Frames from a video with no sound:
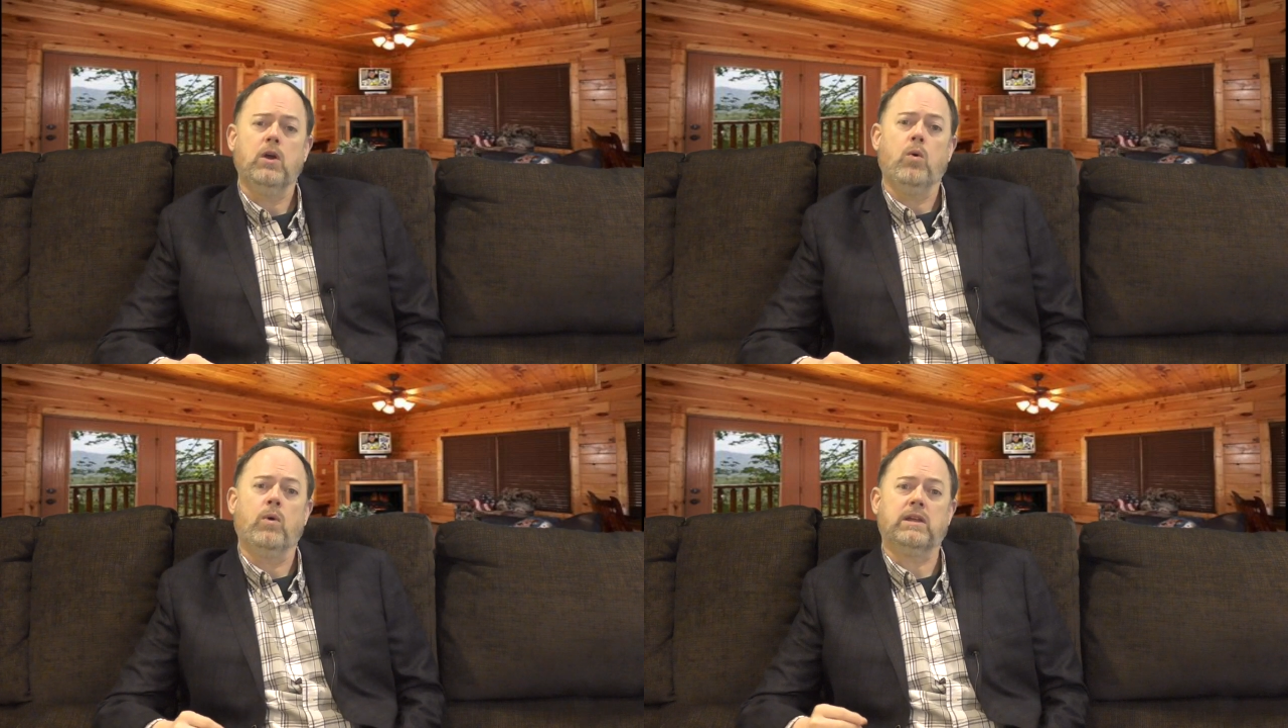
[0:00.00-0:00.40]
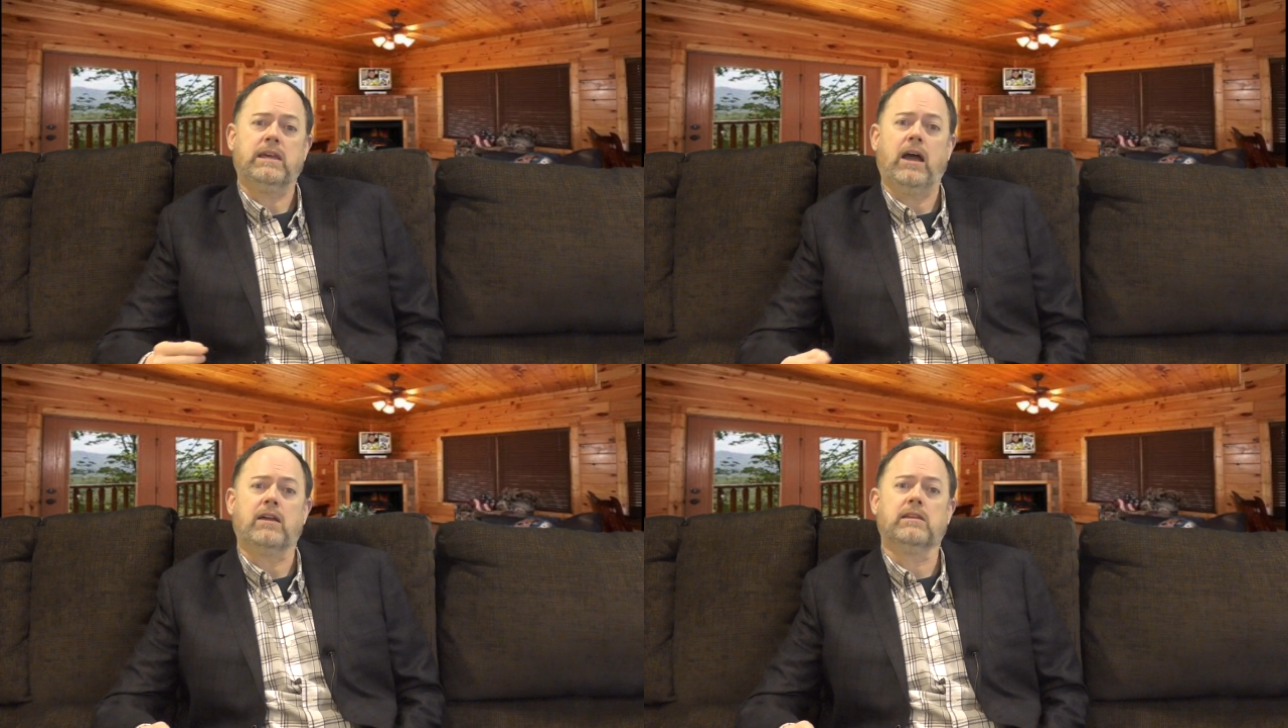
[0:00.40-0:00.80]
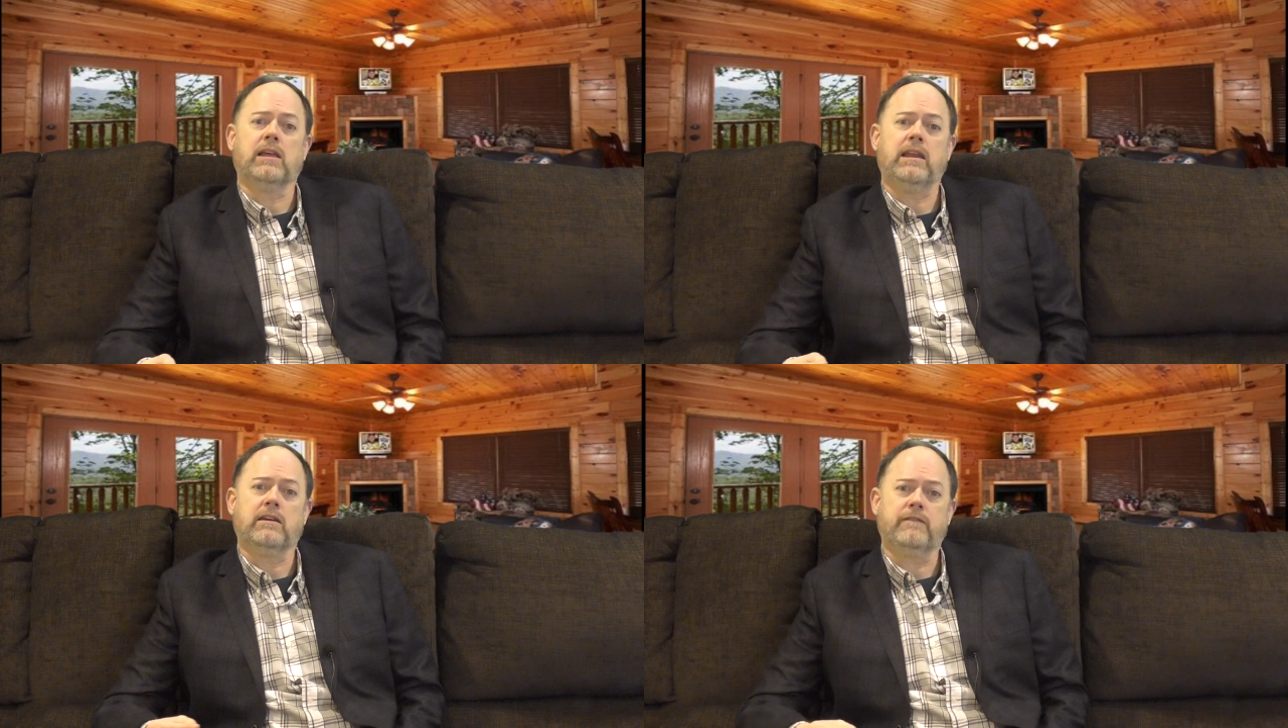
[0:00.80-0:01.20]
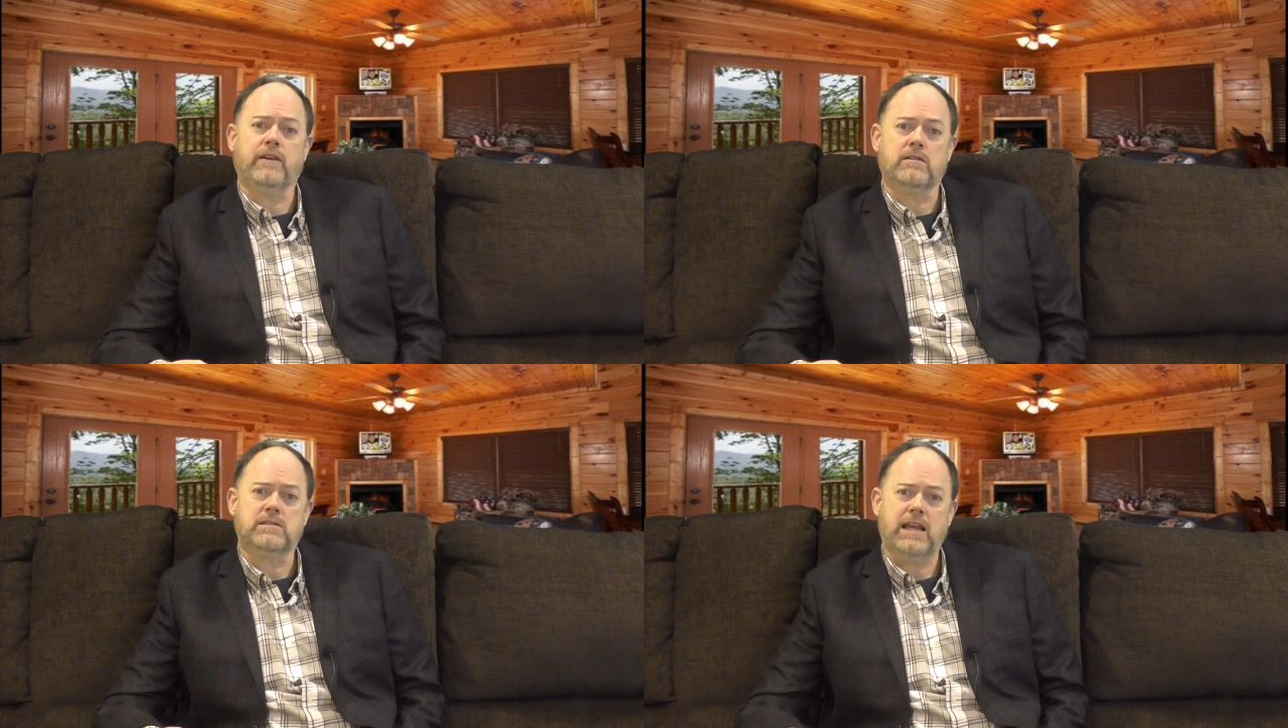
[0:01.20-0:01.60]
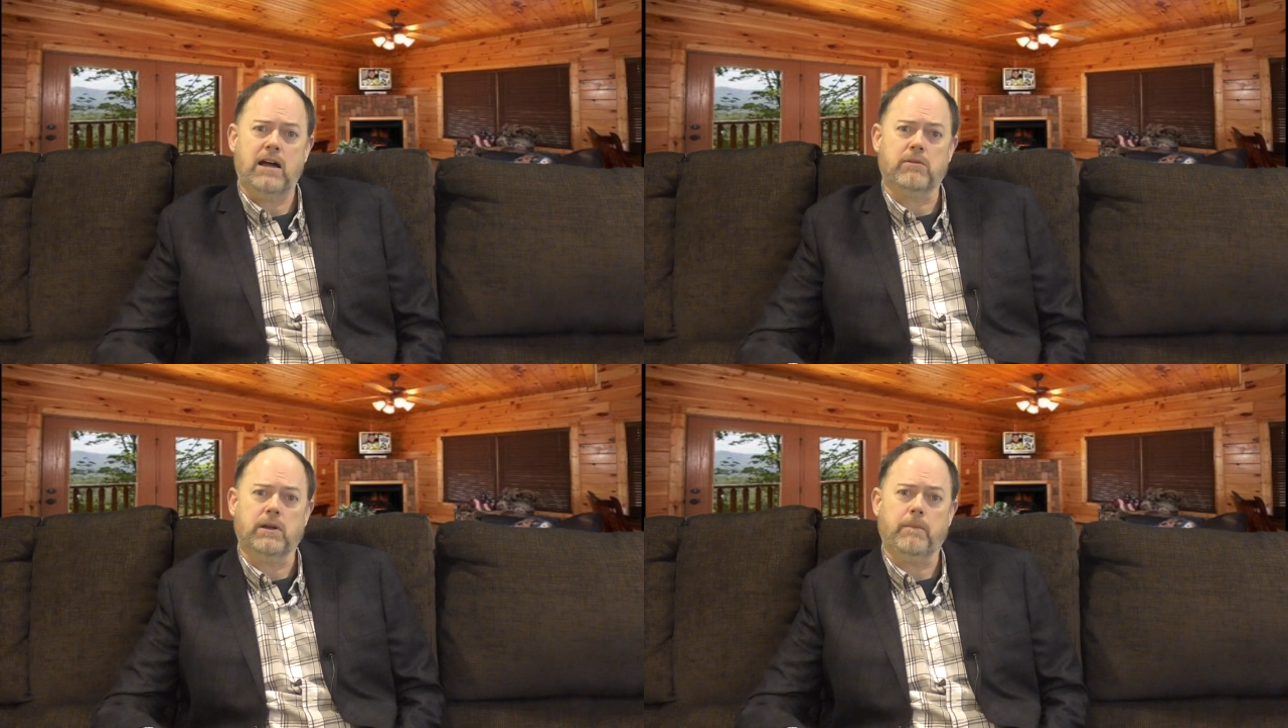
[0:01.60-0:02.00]
when calculating a fair
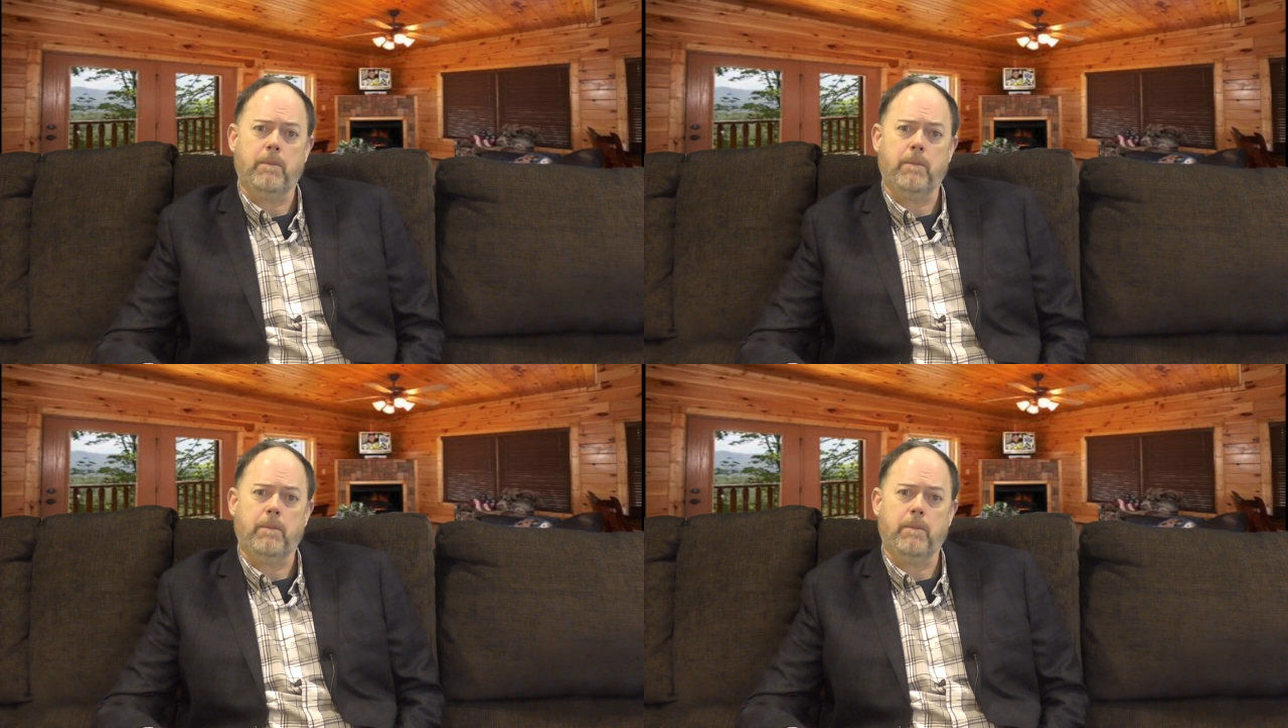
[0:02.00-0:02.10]
salary.